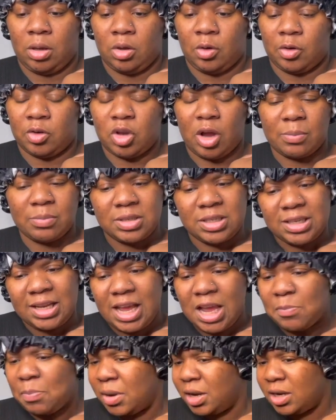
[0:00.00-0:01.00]
So I'm
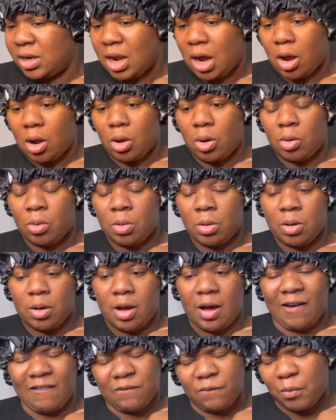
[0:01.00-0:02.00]
sleeping now.
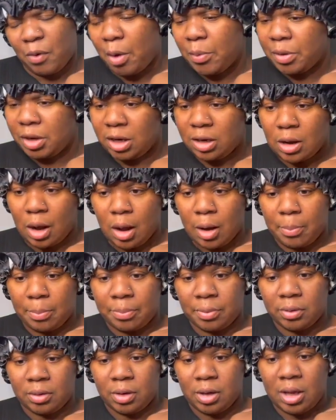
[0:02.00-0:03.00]
I've woken up
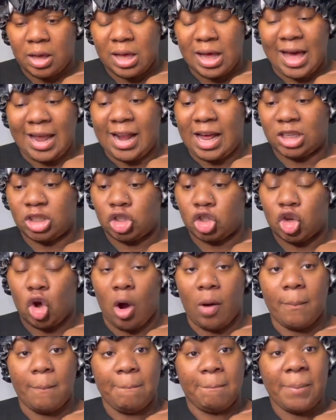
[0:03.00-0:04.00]
and I just
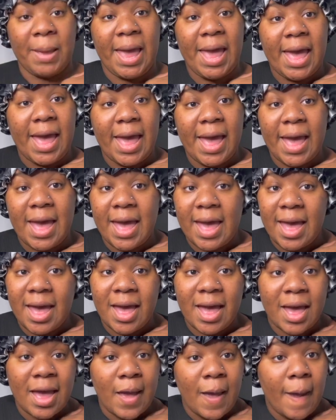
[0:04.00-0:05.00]
got
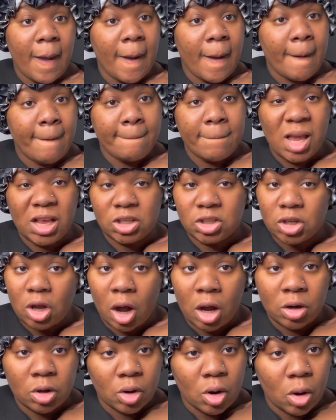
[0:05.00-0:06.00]
bare miss
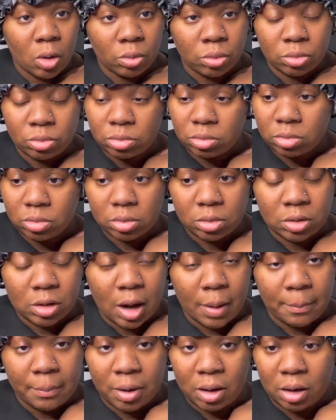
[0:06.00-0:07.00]
unknown
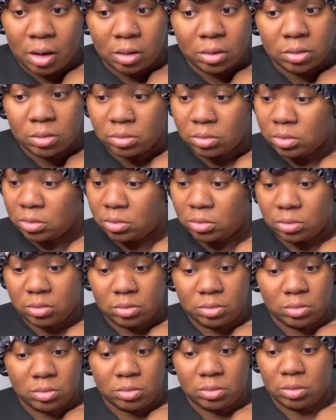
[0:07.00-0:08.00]
number
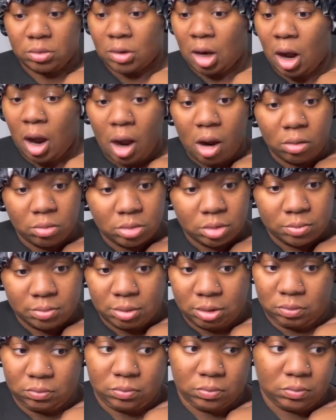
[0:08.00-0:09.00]
calling
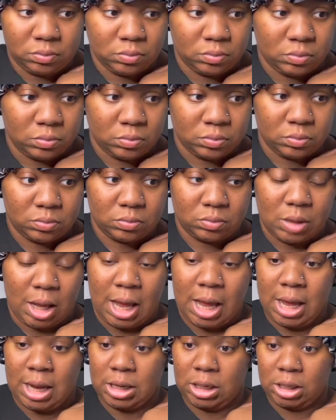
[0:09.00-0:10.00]
me.
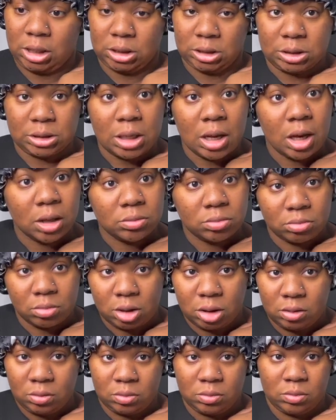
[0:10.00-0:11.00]
I had niggas texting
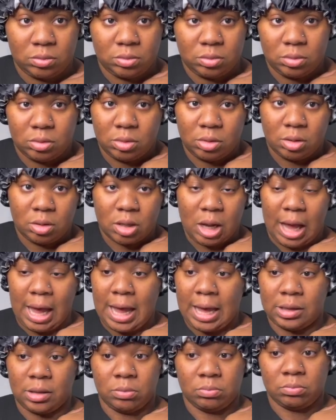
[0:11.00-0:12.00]
me. I
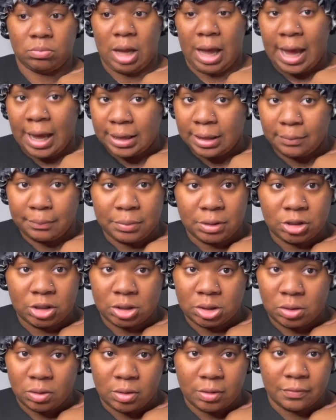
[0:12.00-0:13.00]
had them
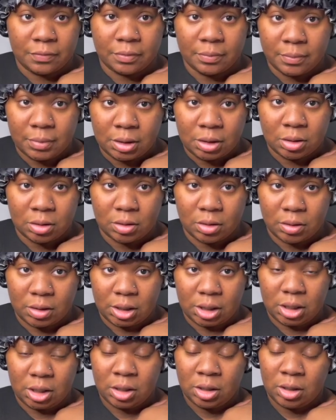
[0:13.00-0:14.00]
bitches looking for me,
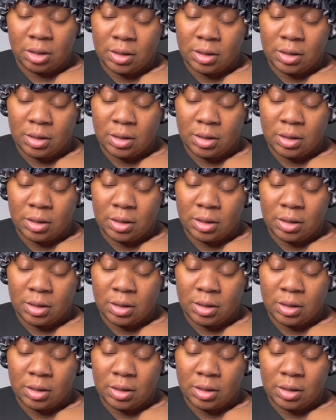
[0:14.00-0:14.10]
okay?